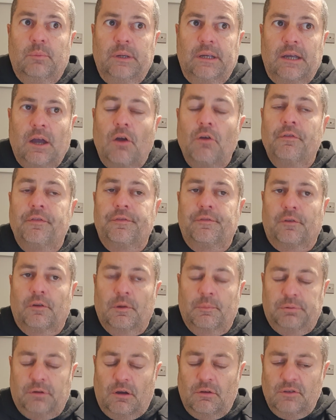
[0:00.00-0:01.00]
go through,
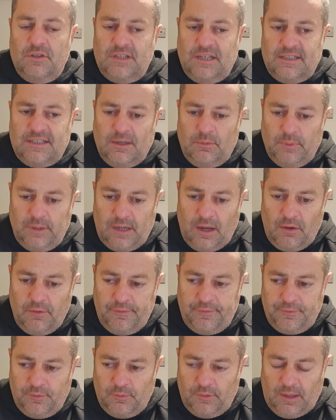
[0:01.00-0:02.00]
a process that we go
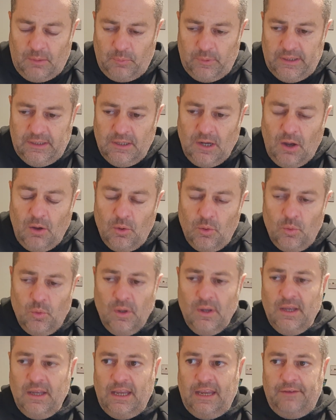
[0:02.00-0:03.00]
through, that we know
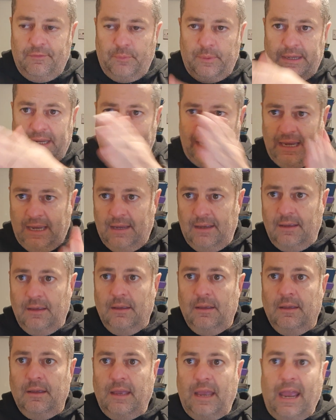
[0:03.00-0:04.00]
if we hit
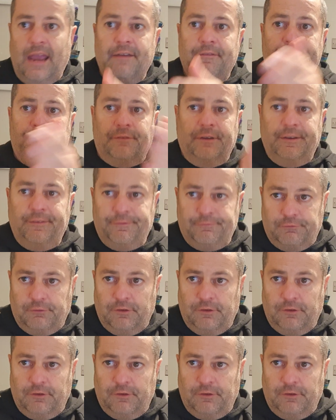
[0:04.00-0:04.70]
every